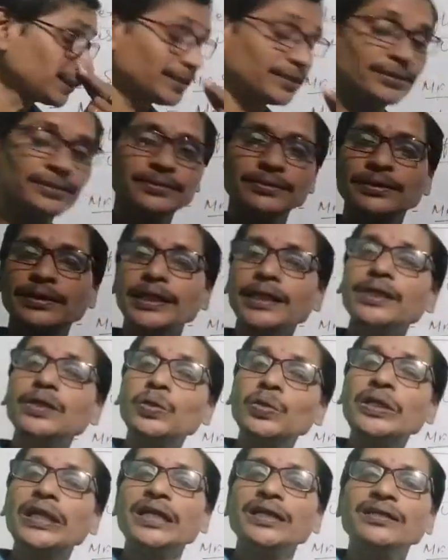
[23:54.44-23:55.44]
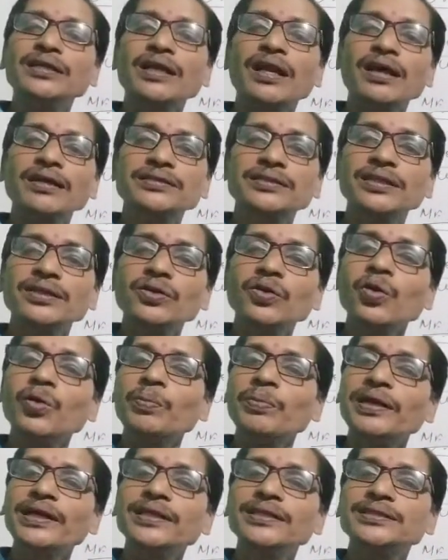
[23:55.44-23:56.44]
day-to-day interaction,
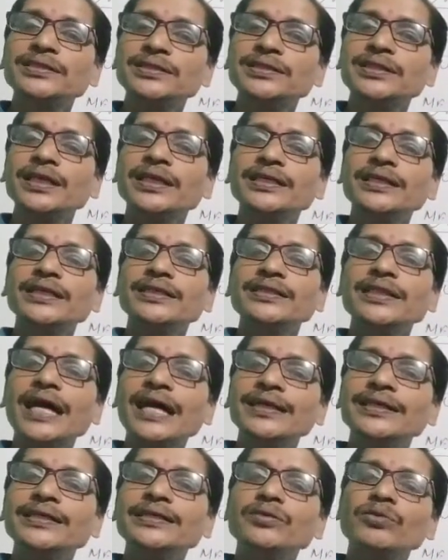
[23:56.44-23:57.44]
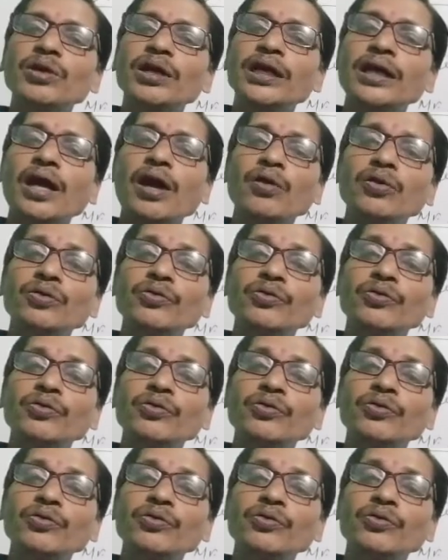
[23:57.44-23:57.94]
nobody is taking that into account.